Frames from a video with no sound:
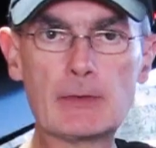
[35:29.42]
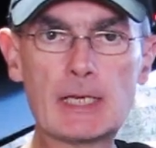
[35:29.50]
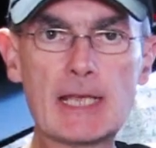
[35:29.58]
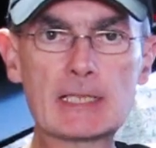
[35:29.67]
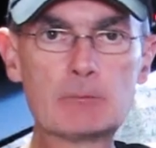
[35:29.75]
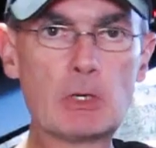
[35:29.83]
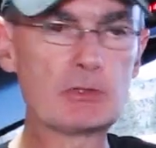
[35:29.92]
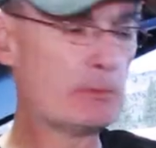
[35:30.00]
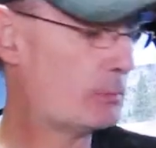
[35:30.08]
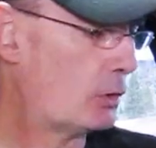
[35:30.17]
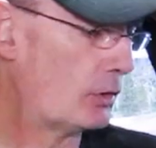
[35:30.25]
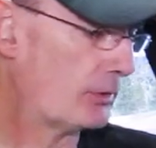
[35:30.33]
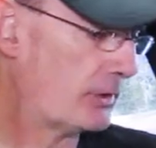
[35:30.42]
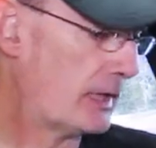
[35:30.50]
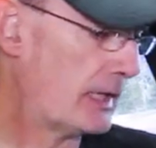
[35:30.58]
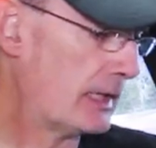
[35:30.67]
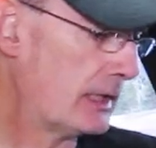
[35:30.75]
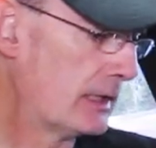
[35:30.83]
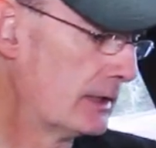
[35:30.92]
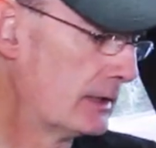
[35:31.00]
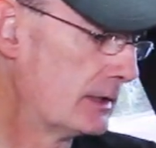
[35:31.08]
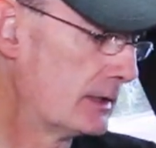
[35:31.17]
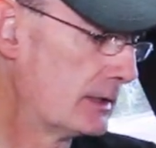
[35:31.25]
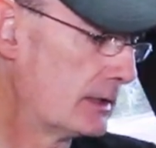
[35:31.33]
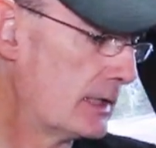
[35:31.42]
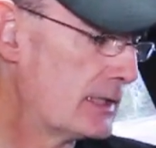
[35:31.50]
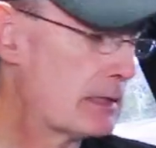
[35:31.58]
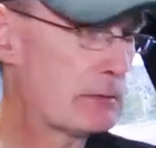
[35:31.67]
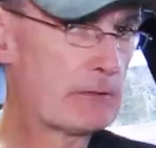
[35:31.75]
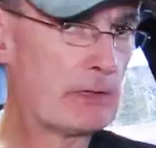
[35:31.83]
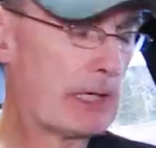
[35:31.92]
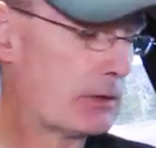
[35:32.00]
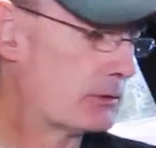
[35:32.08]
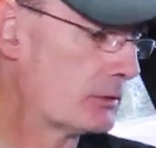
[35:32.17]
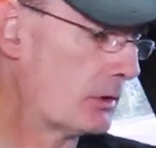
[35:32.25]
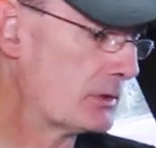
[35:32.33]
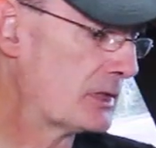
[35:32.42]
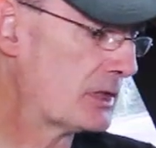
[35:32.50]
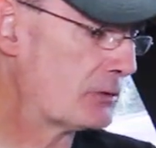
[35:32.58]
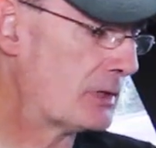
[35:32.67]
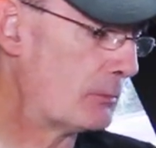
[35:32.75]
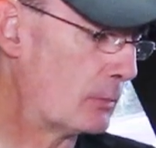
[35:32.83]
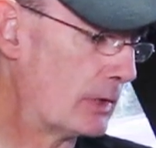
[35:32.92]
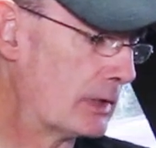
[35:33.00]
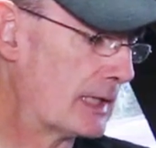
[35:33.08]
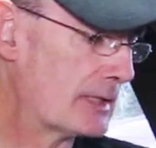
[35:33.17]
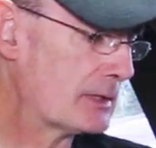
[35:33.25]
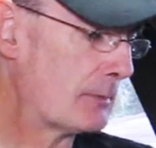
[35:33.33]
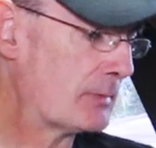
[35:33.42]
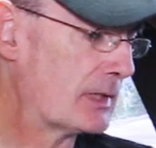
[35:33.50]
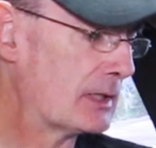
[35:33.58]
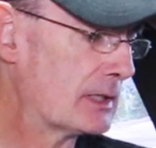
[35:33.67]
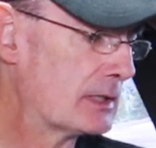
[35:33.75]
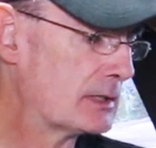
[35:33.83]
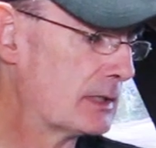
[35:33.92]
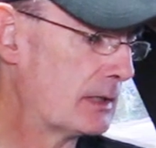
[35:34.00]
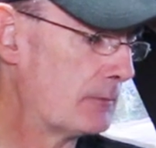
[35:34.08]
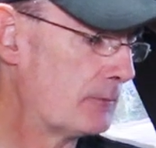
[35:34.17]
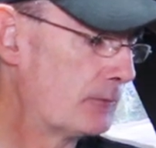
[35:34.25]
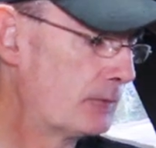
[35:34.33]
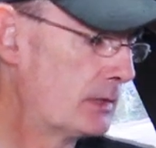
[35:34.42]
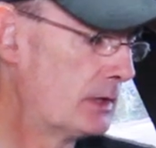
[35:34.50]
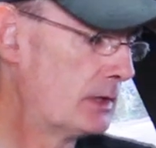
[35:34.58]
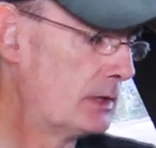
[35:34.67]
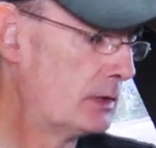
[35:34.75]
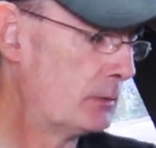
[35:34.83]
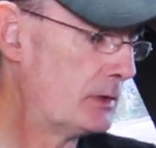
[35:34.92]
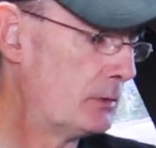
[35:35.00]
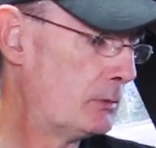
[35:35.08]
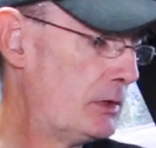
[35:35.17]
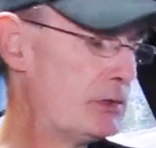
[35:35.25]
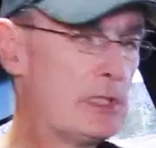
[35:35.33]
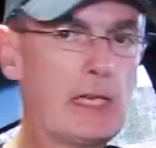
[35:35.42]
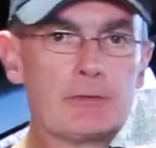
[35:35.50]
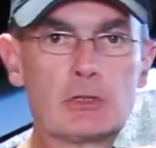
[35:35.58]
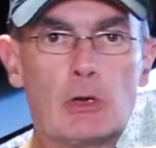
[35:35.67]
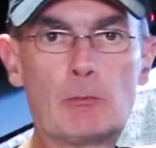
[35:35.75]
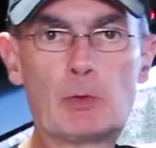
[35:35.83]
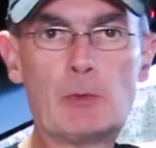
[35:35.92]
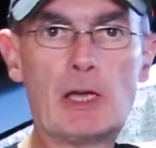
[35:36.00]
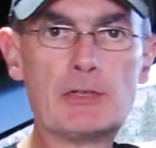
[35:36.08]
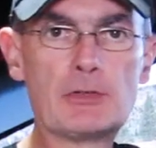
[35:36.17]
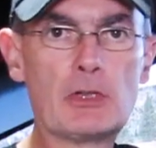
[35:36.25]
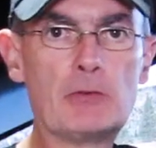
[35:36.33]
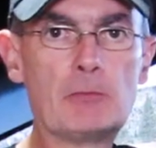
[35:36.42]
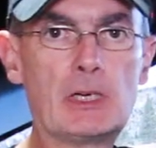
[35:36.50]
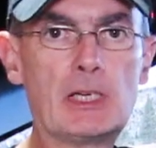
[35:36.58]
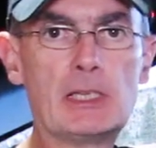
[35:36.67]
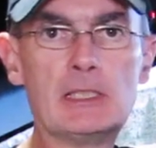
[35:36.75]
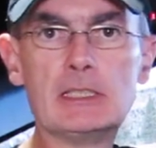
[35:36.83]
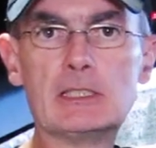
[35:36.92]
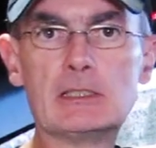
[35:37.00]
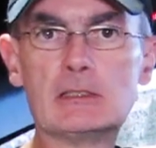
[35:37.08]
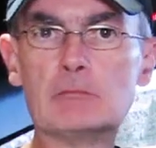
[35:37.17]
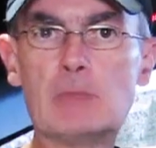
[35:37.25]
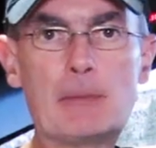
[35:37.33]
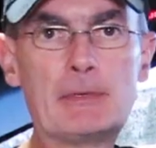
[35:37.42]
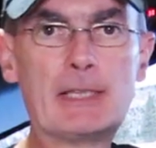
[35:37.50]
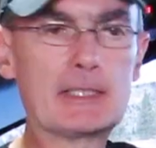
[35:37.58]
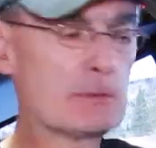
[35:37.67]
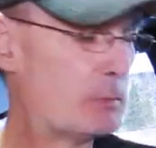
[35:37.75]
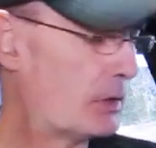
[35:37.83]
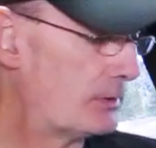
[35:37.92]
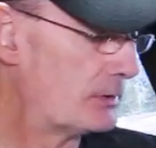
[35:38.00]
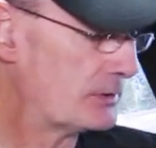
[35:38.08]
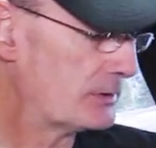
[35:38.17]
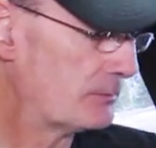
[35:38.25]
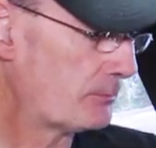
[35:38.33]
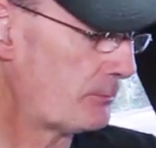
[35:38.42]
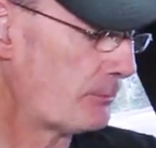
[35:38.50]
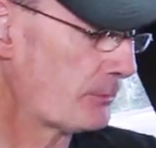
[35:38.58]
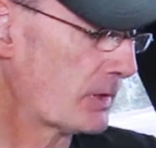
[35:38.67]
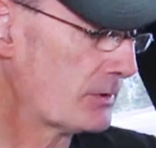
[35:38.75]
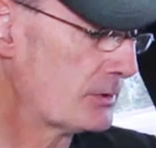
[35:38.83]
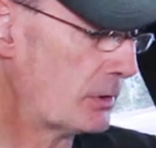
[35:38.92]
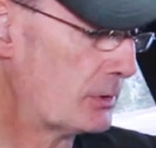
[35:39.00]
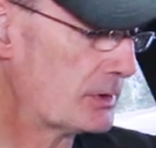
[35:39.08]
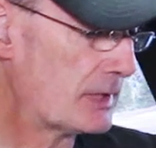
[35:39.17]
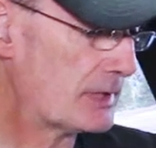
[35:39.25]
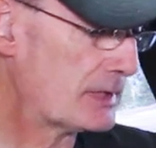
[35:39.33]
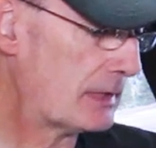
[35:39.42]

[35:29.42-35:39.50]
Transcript: the next most important thing in terms of flight controls is the trim wheel. That's something that you know, we usually have to compromise on by mapping that to buttons. So it's nice to